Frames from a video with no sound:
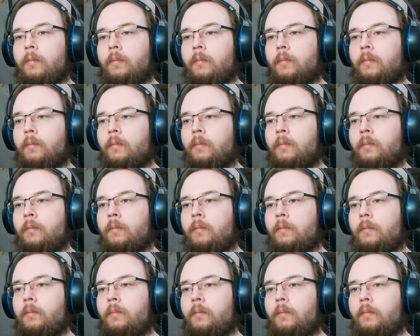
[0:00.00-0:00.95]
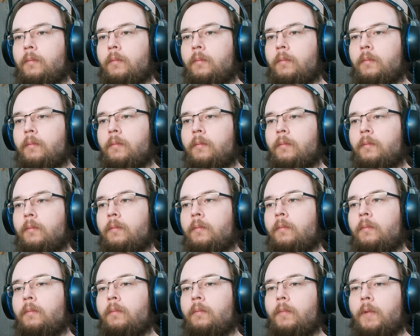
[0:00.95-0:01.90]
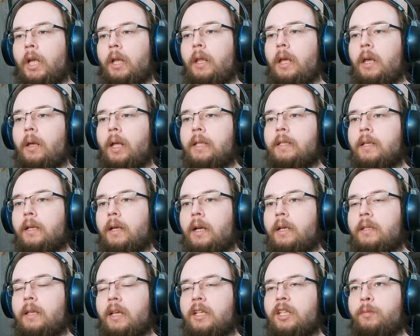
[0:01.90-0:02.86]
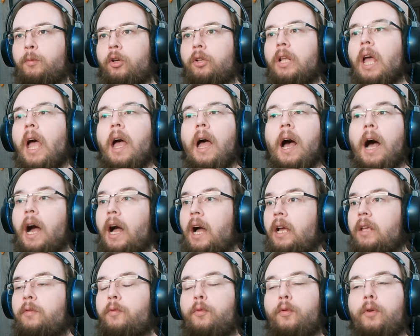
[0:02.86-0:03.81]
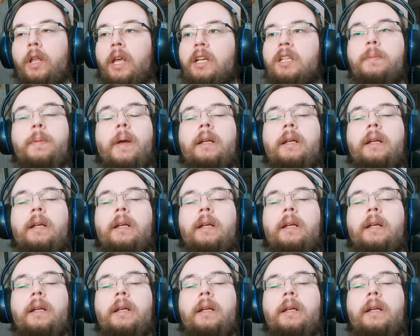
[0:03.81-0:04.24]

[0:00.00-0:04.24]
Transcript: Mm-hmm. And yeah, it's a nice exploit. I fully